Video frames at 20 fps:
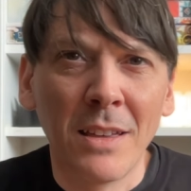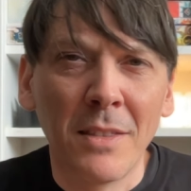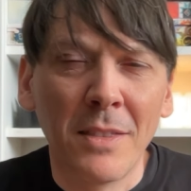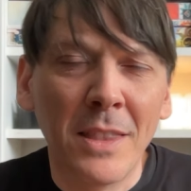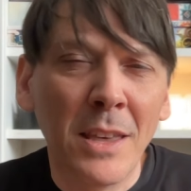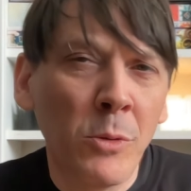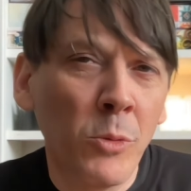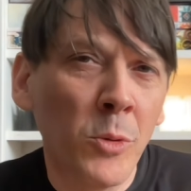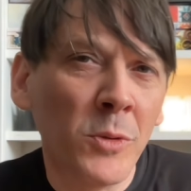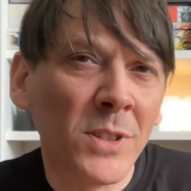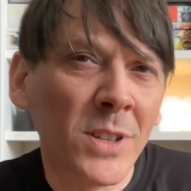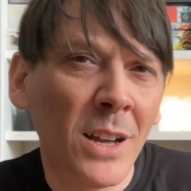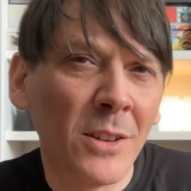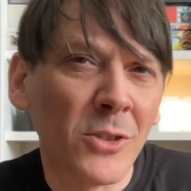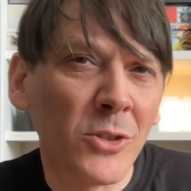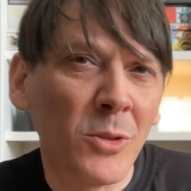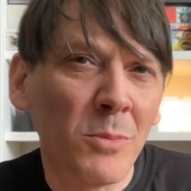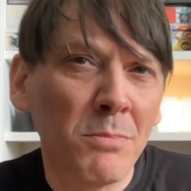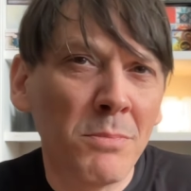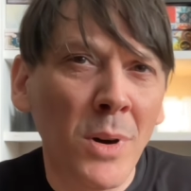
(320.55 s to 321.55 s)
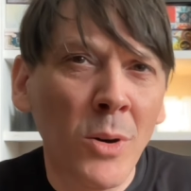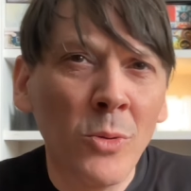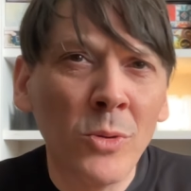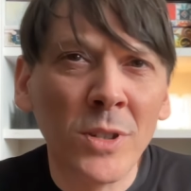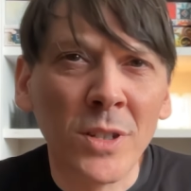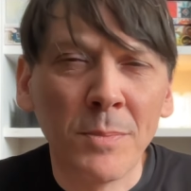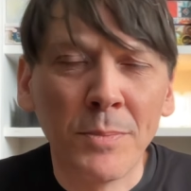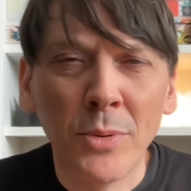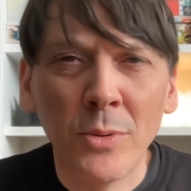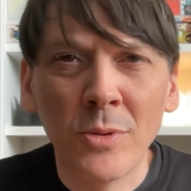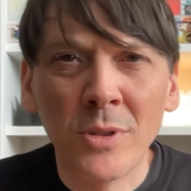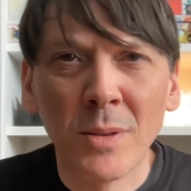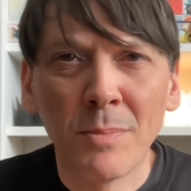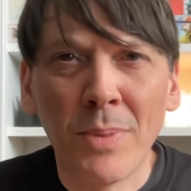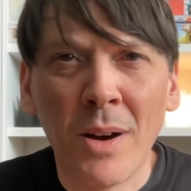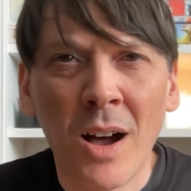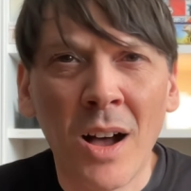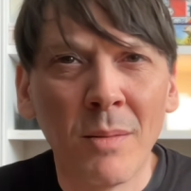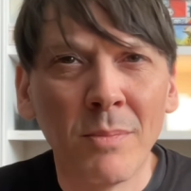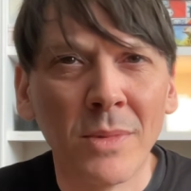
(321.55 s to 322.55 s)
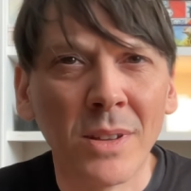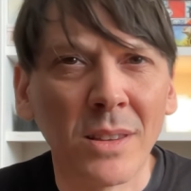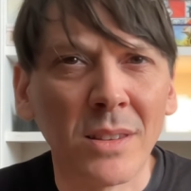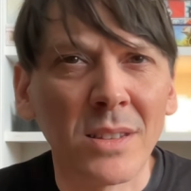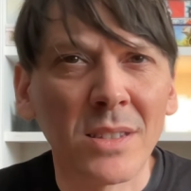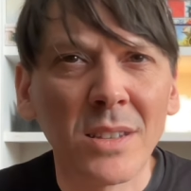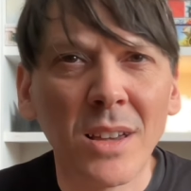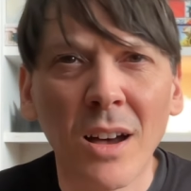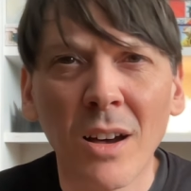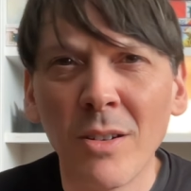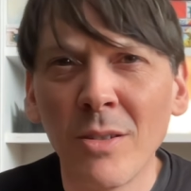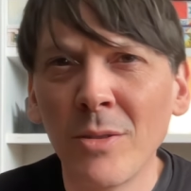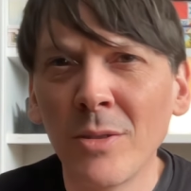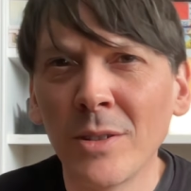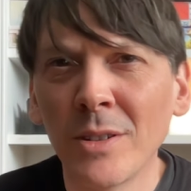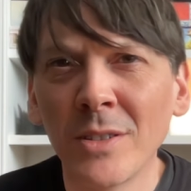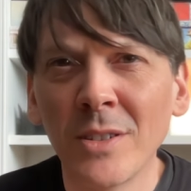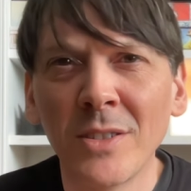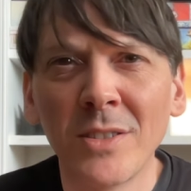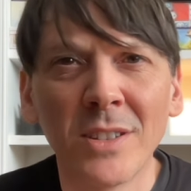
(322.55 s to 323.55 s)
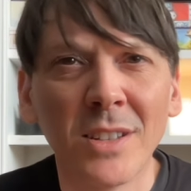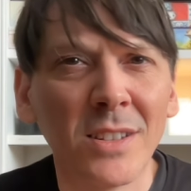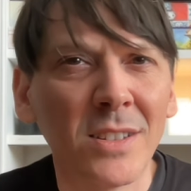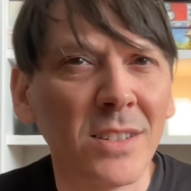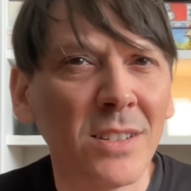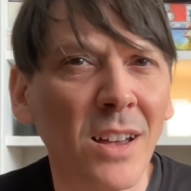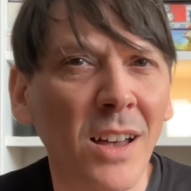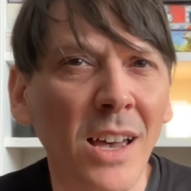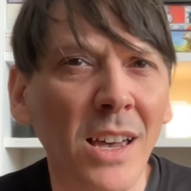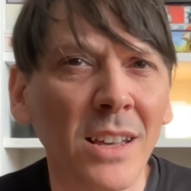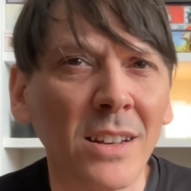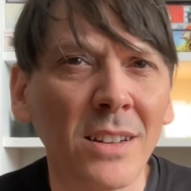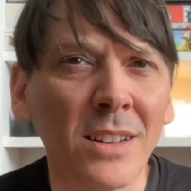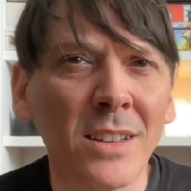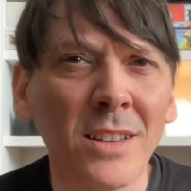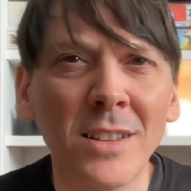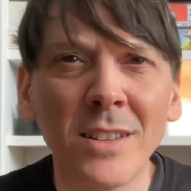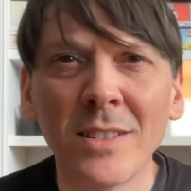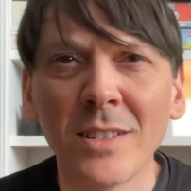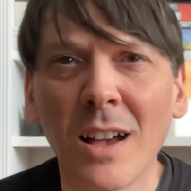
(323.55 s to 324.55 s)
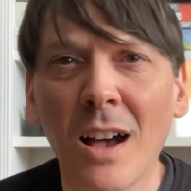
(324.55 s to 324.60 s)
it will touch on multiple departments: coders, designers,